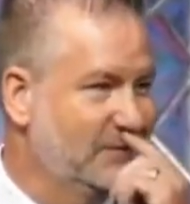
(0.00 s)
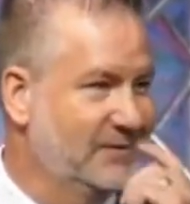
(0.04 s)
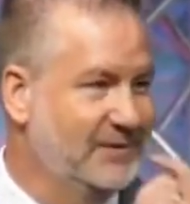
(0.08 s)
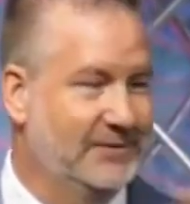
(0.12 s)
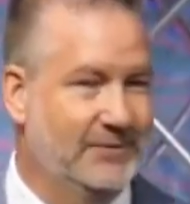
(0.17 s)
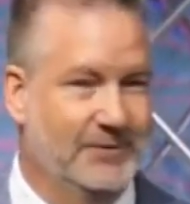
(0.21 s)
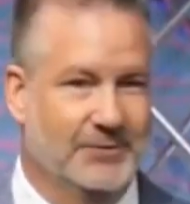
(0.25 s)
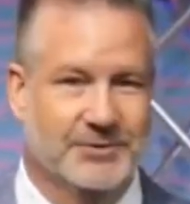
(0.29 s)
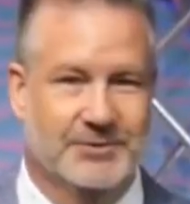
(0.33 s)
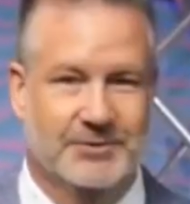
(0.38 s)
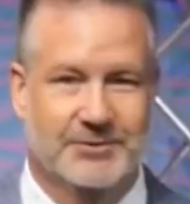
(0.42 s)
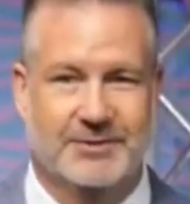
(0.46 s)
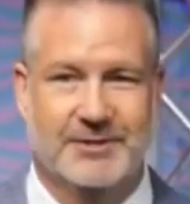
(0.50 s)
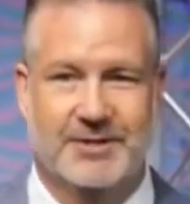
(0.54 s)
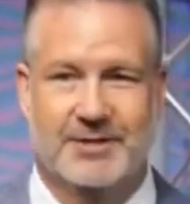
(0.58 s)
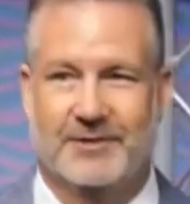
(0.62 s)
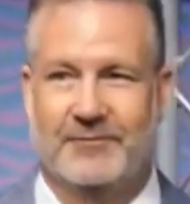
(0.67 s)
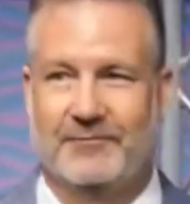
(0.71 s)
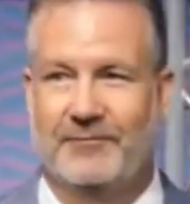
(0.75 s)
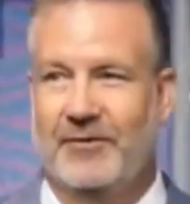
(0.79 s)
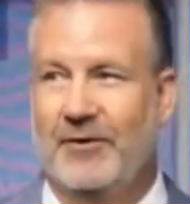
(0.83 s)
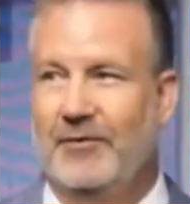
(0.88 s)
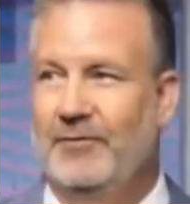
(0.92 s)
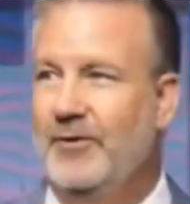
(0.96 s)
Of course, they're sitting
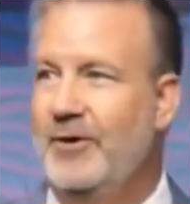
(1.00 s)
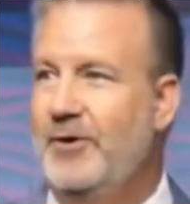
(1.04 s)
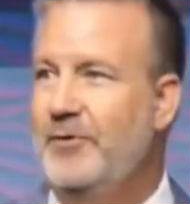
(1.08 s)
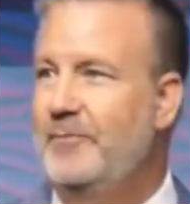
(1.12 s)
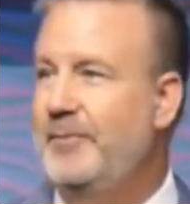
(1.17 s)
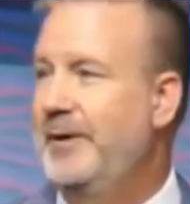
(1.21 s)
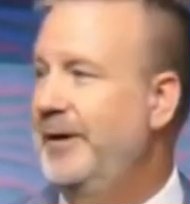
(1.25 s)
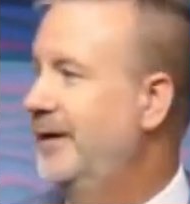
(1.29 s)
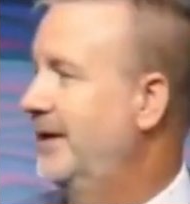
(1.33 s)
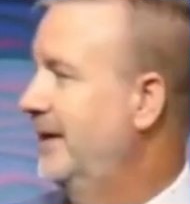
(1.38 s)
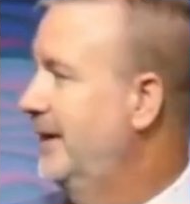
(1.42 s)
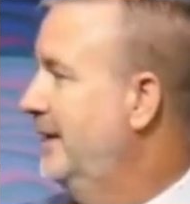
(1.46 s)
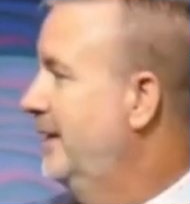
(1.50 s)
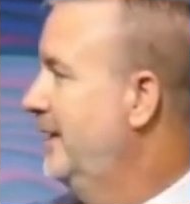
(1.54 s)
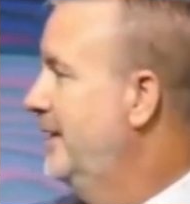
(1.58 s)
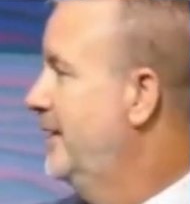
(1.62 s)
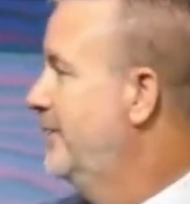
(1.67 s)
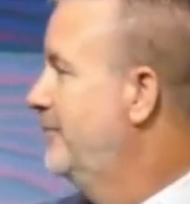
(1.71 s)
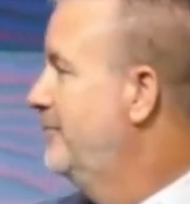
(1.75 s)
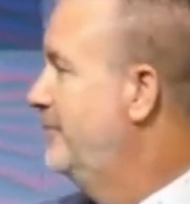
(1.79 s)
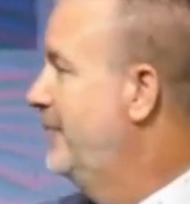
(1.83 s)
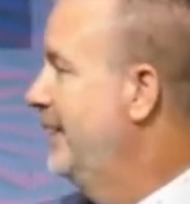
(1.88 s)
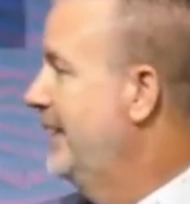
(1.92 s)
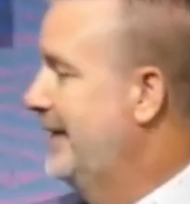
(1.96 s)
in the front row. But,
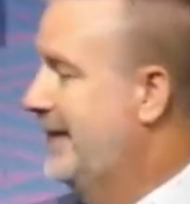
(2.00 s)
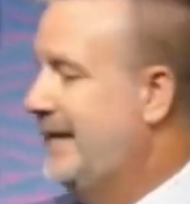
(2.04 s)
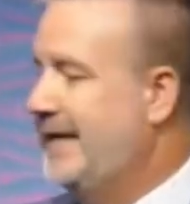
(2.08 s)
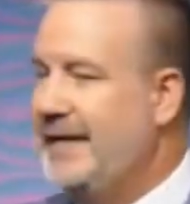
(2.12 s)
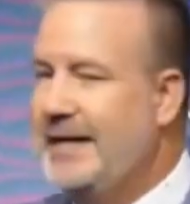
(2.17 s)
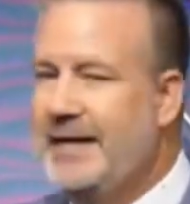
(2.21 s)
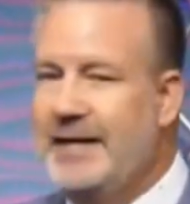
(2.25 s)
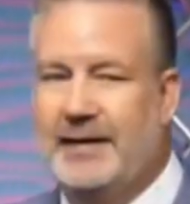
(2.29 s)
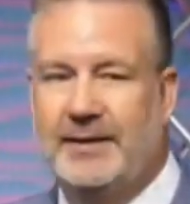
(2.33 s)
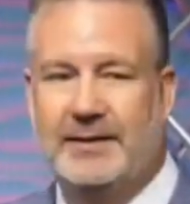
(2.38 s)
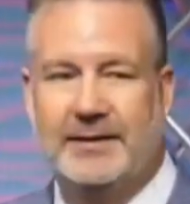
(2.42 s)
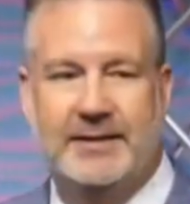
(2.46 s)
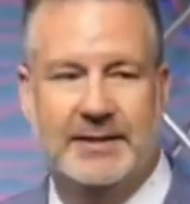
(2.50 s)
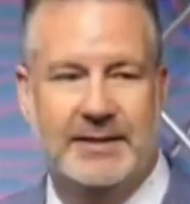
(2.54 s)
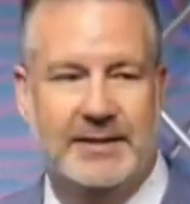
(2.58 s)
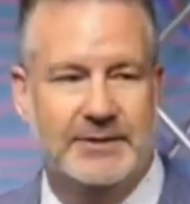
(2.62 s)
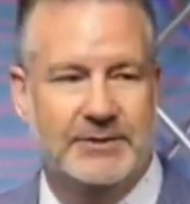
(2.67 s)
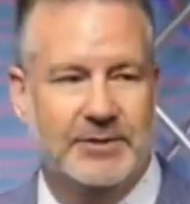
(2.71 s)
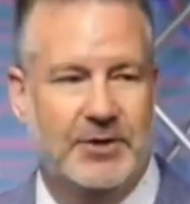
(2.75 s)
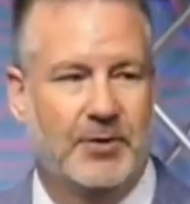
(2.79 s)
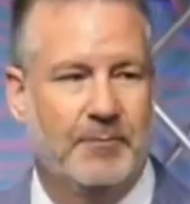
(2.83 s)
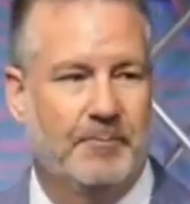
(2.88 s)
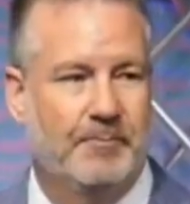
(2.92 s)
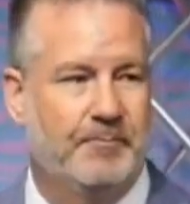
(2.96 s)
but again,
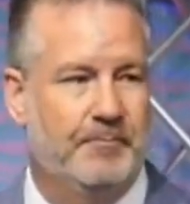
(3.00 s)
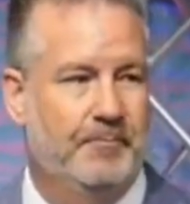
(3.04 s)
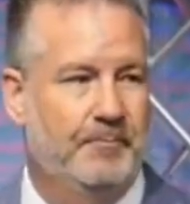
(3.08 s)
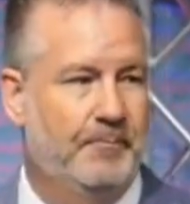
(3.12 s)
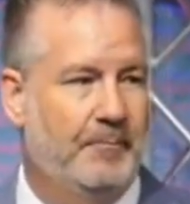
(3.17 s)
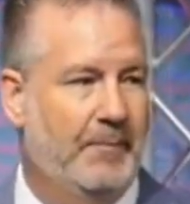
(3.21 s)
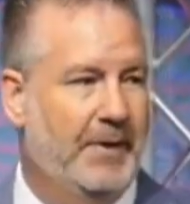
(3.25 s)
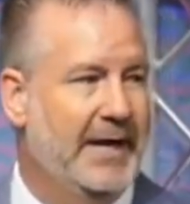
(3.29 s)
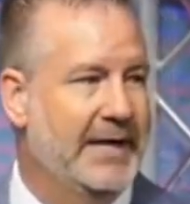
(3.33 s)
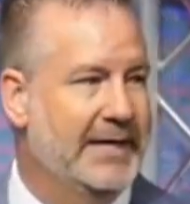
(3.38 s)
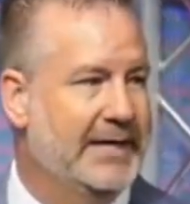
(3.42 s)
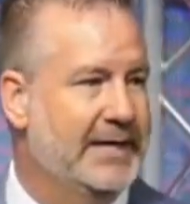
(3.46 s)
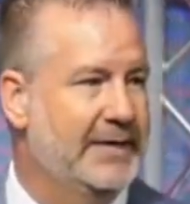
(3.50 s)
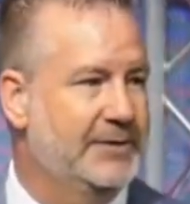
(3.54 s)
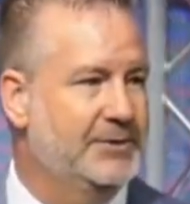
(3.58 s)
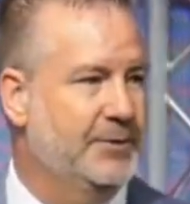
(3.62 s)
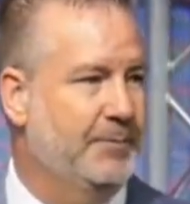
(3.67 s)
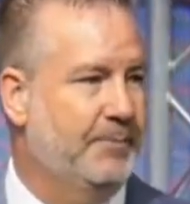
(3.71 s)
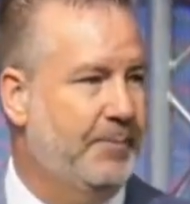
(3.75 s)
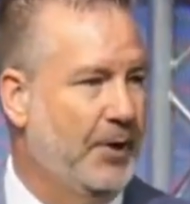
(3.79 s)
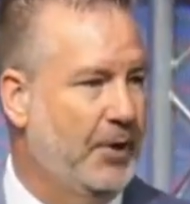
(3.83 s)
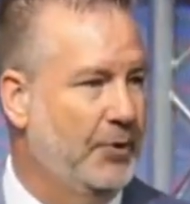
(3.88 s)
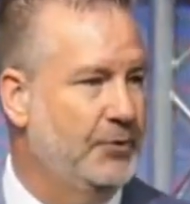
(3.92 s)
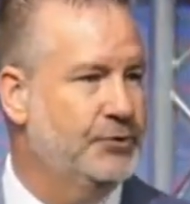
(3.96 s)
these are, my kids are
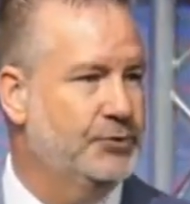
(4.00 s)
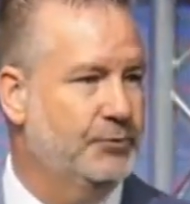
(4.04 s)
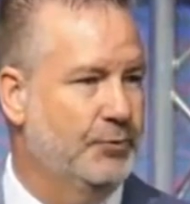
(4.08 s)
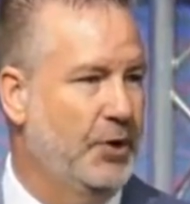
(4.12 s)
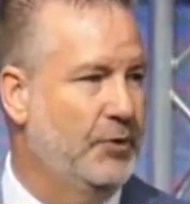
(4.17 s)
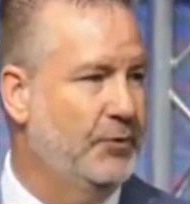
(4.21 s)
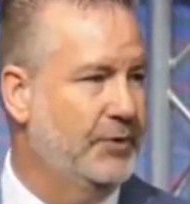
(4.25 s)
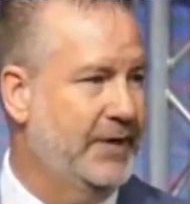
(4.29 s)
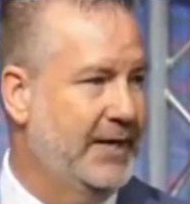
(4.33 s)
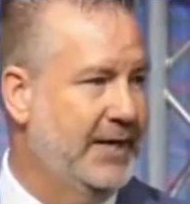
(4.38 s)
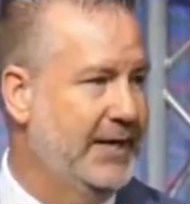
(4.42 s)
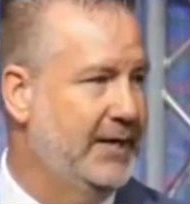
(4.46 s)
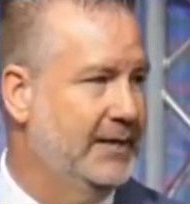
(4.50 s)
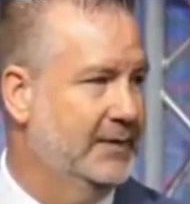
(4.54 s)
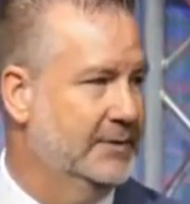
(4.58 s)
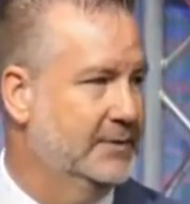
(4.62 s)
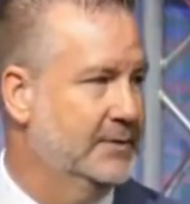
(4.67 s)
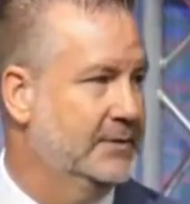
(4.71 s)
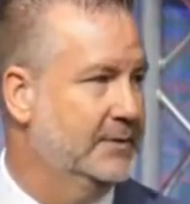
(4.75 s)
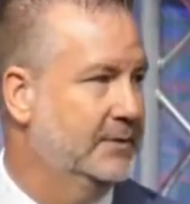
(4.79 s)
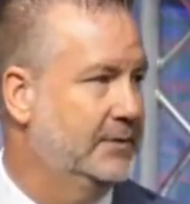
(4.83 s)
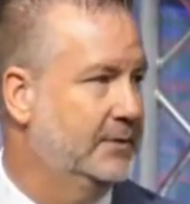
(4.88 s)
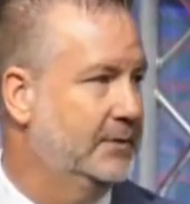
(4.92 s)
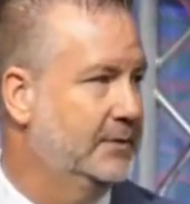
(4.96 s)
post-row kids.